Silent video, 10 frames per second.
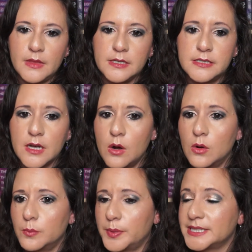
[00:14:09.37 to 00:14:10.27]

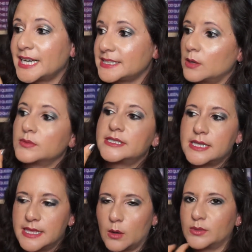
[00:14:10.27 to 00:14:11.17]
So, but that was
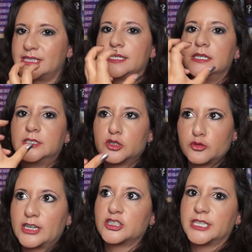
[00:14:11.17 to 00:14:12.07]
the
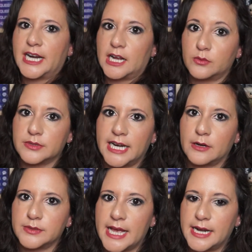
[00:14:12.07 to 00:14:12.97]
direction that
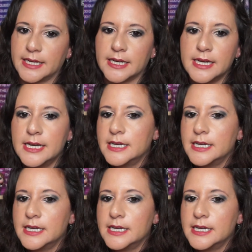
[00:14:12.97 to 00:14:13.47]
I was heading.